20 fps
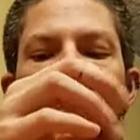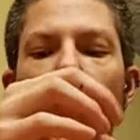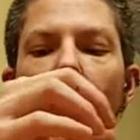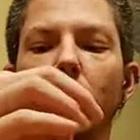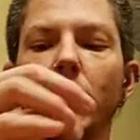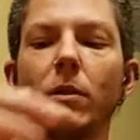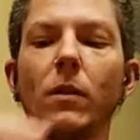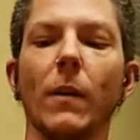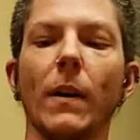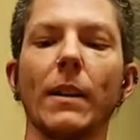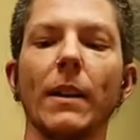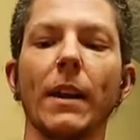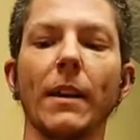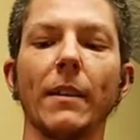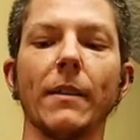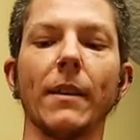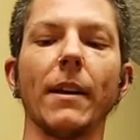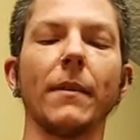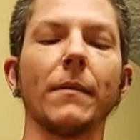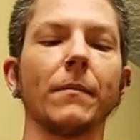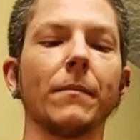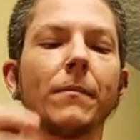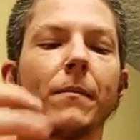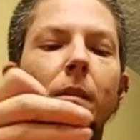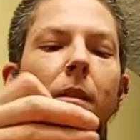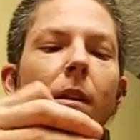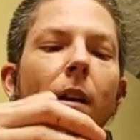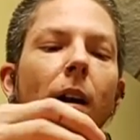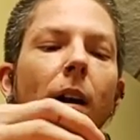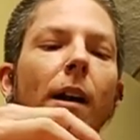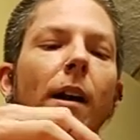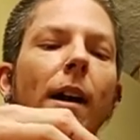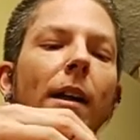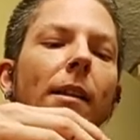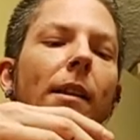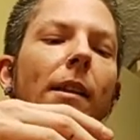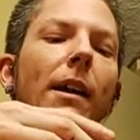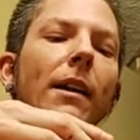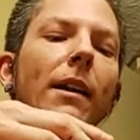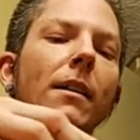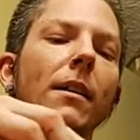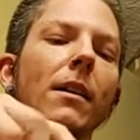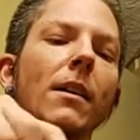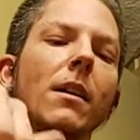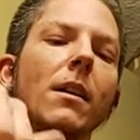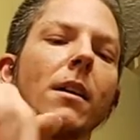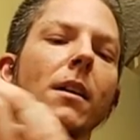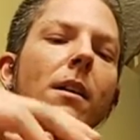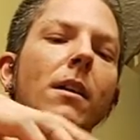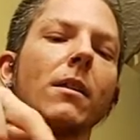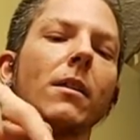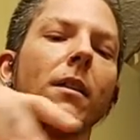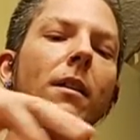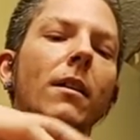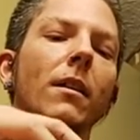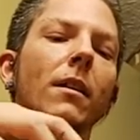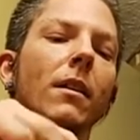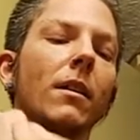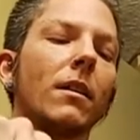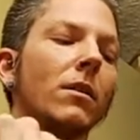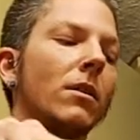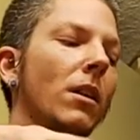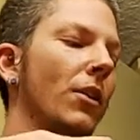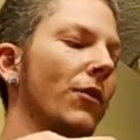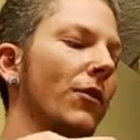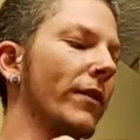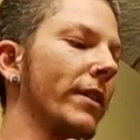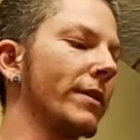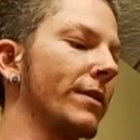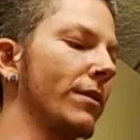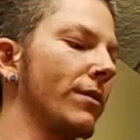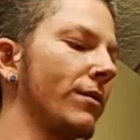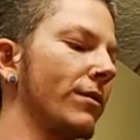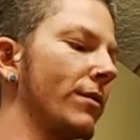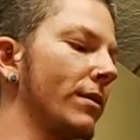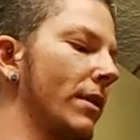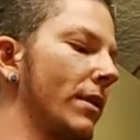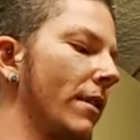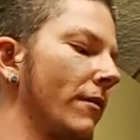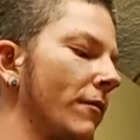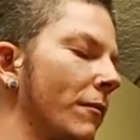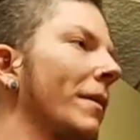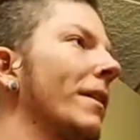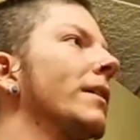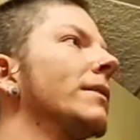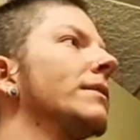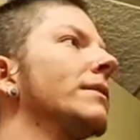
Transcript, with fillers: so I like that. I I like the non-residue stuff because